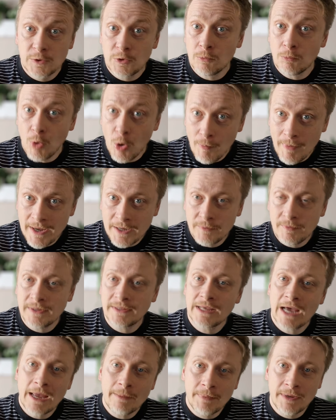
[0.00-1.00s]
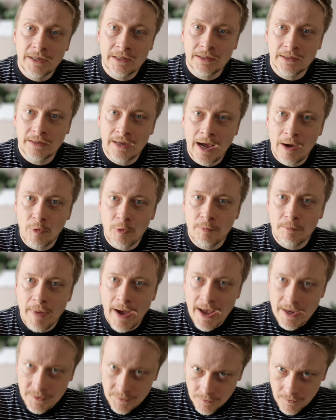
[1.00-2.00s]
The moment we type in our
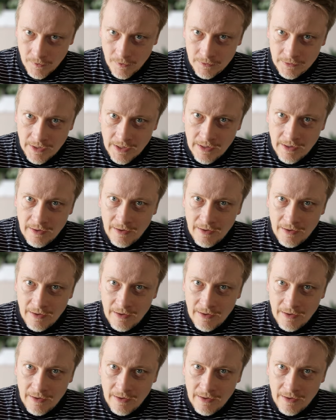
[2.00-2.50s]
password